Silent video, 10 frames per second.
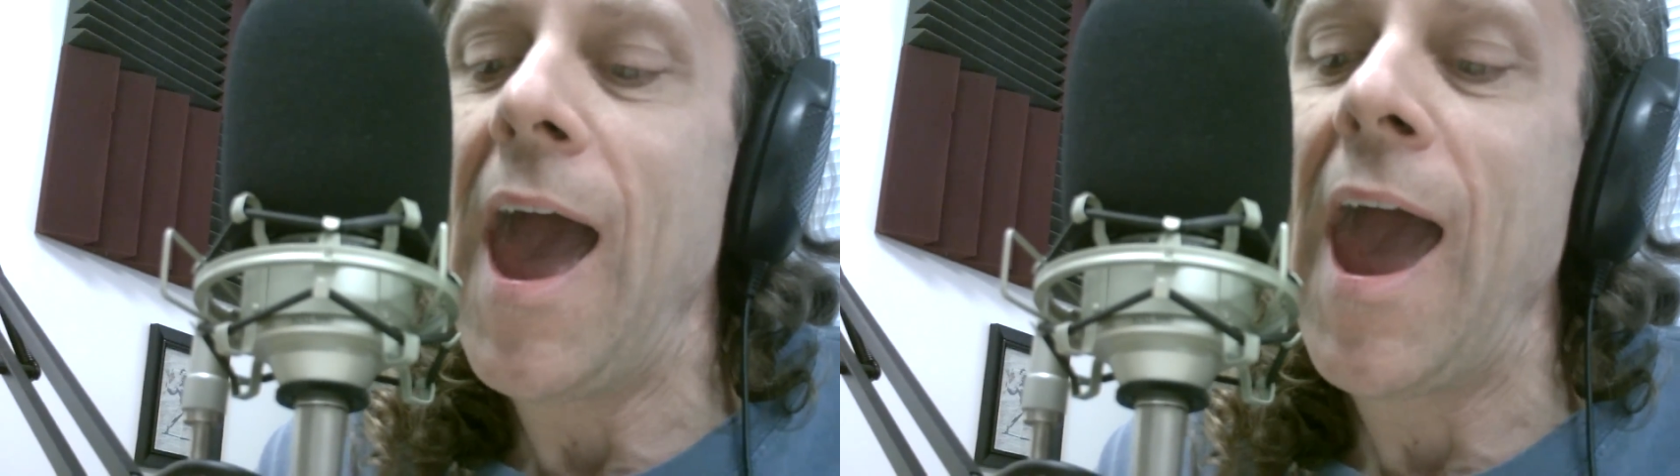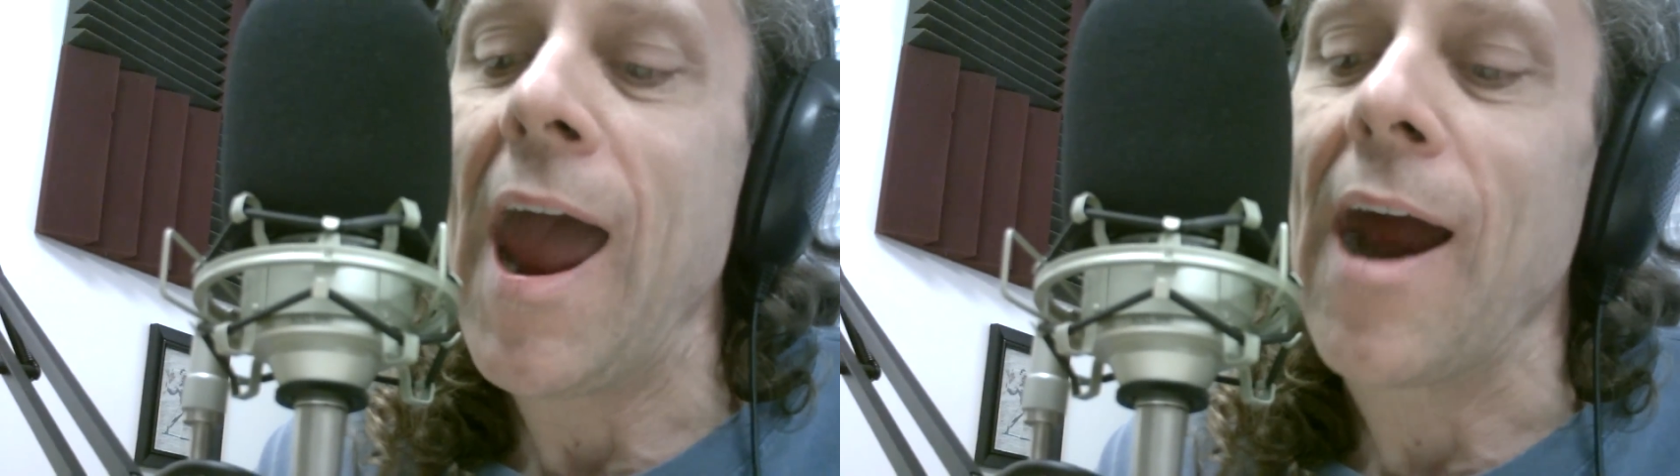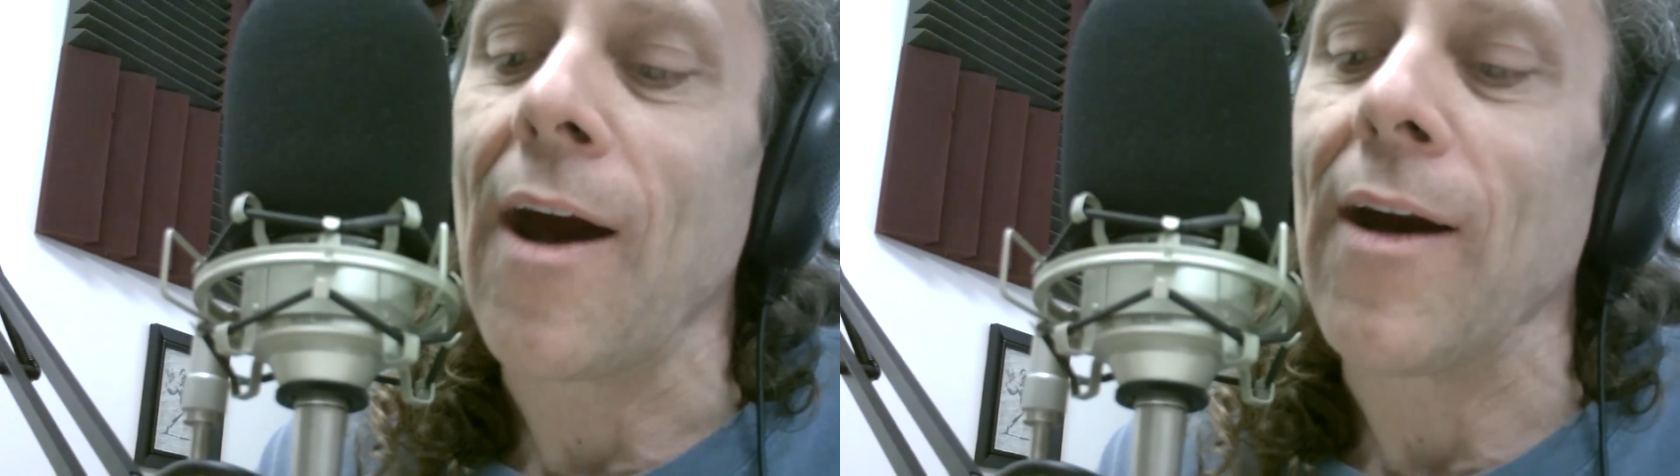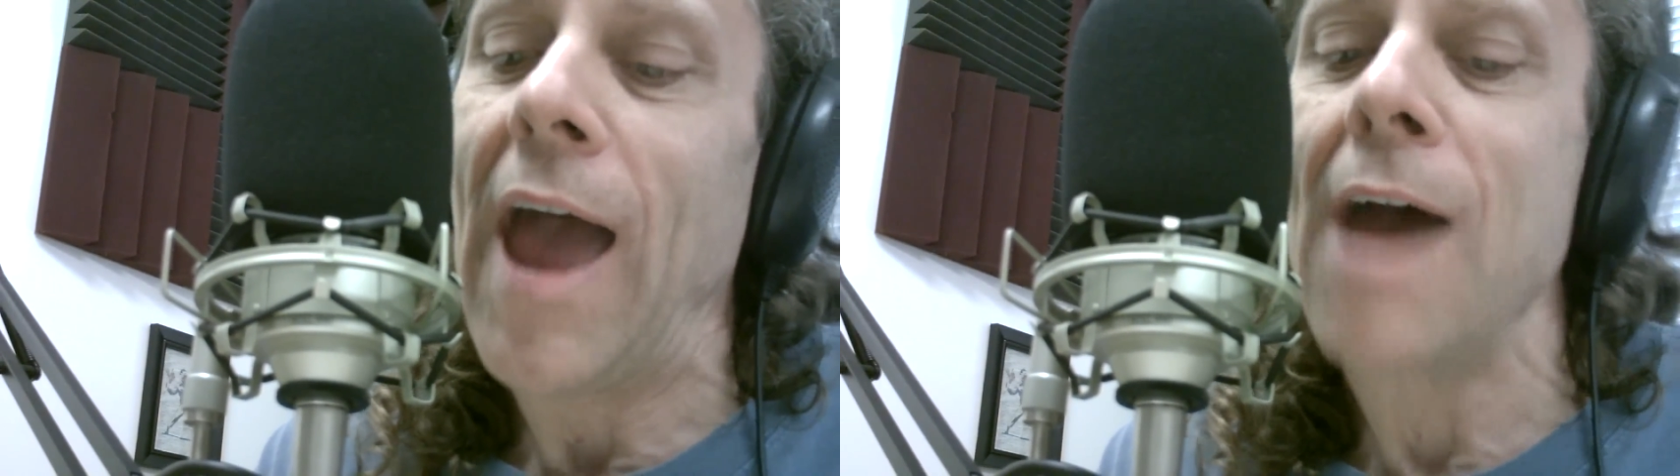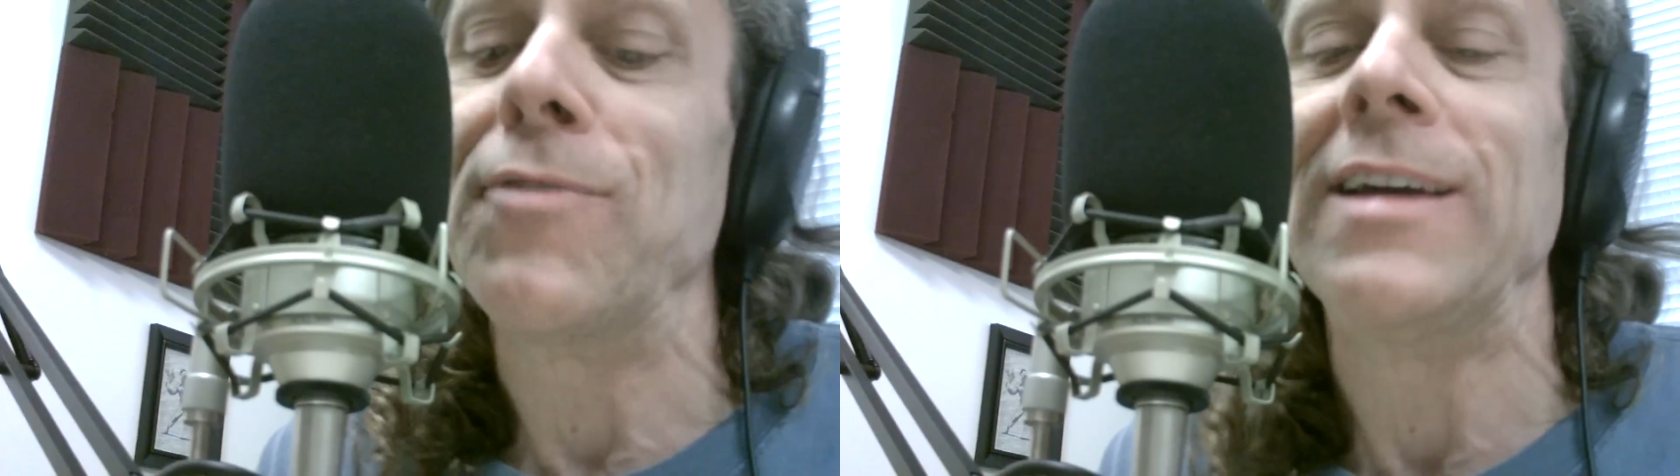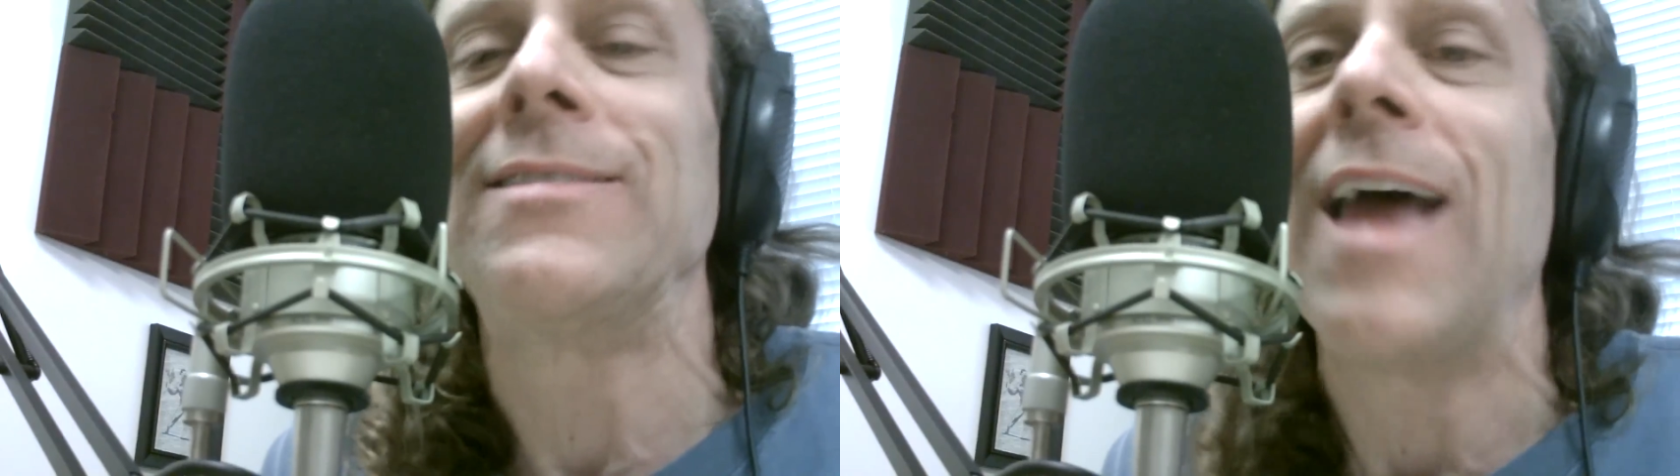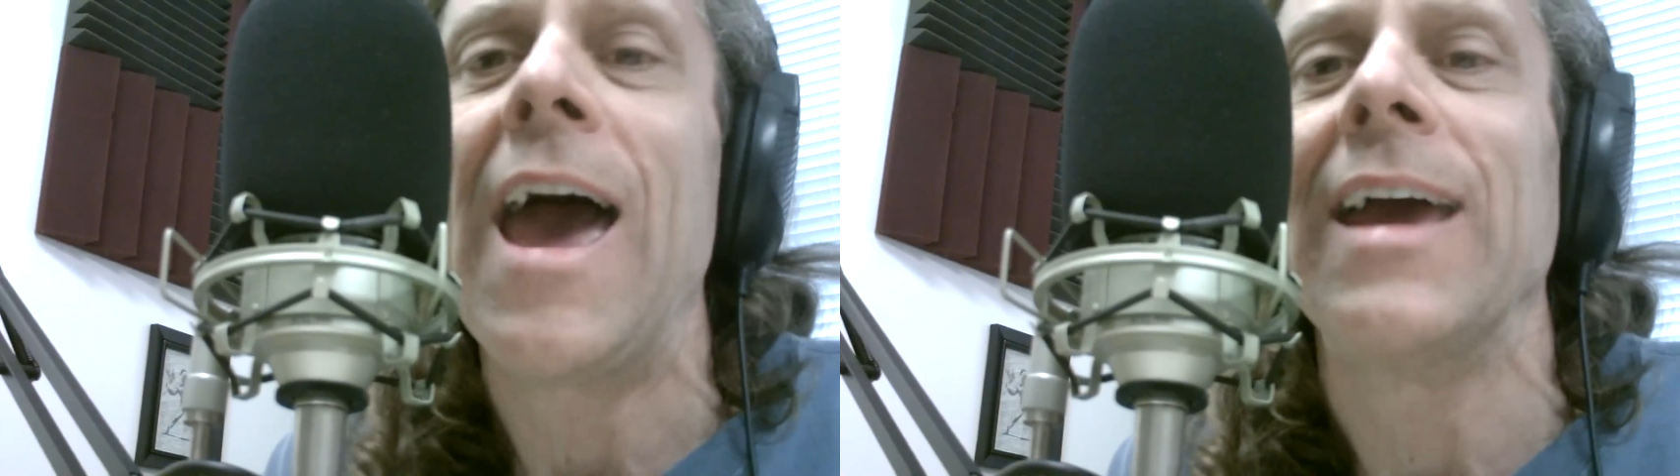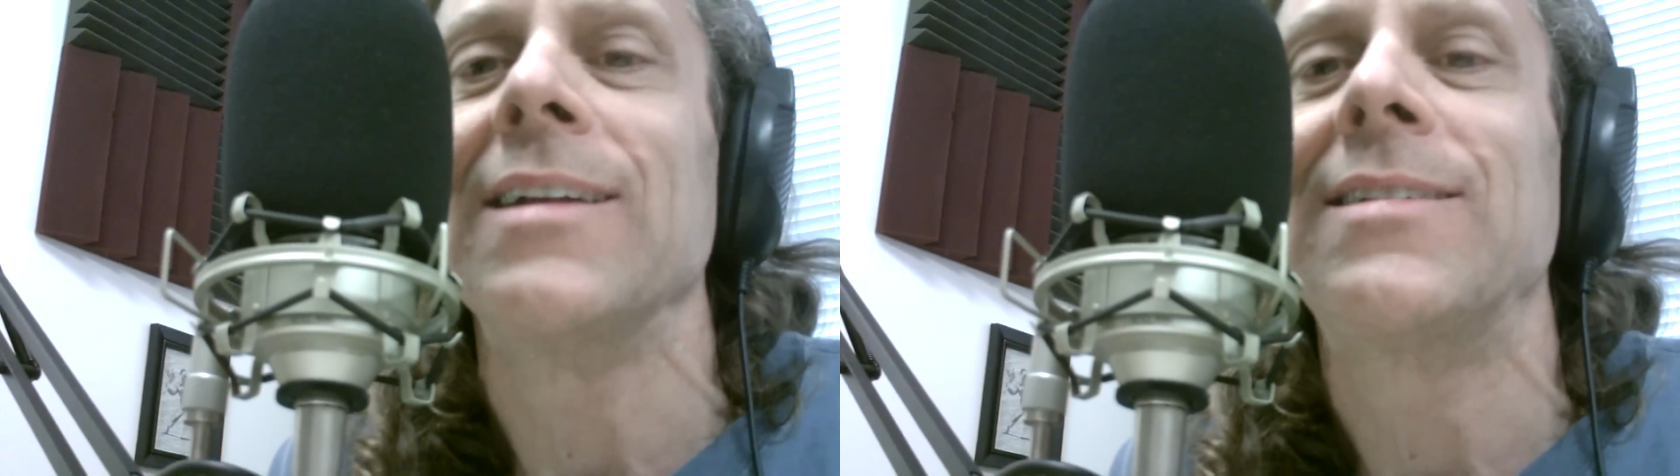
air every day